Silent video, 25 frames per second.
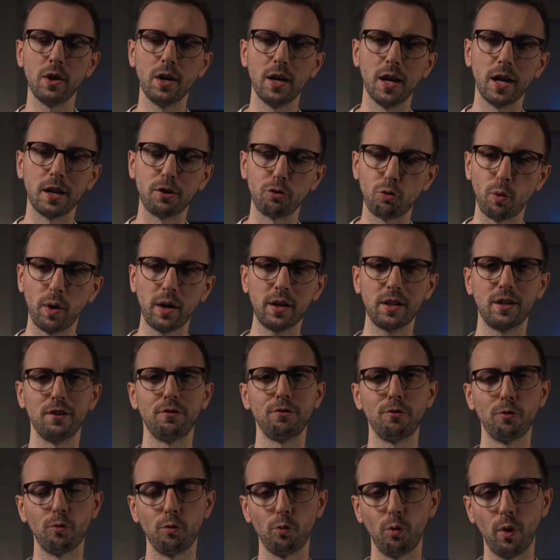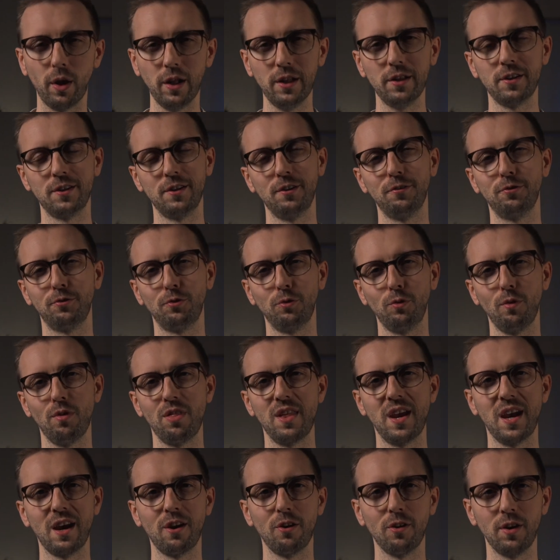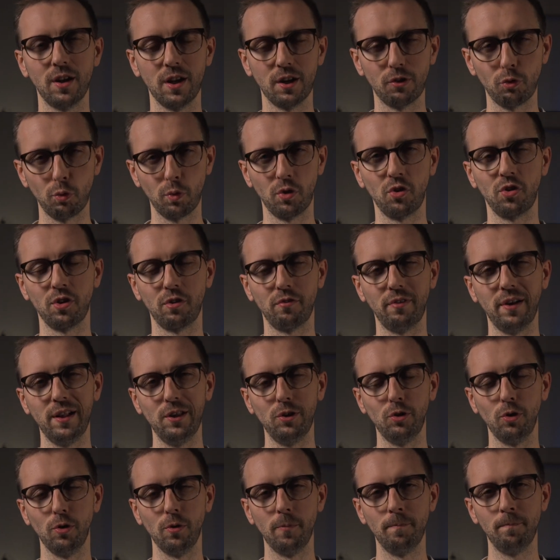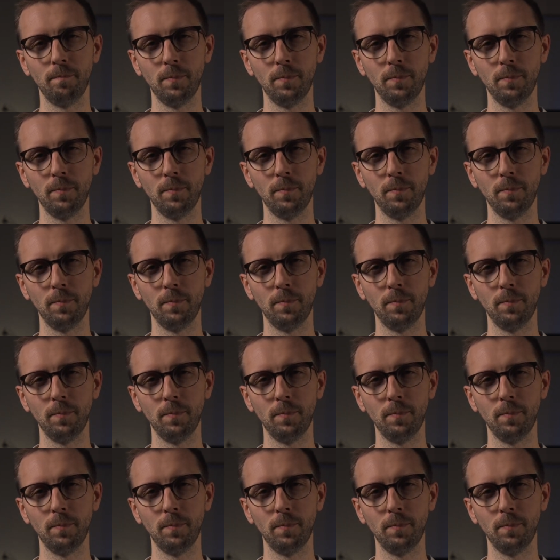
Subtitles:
attractive relative to their intrinsic value,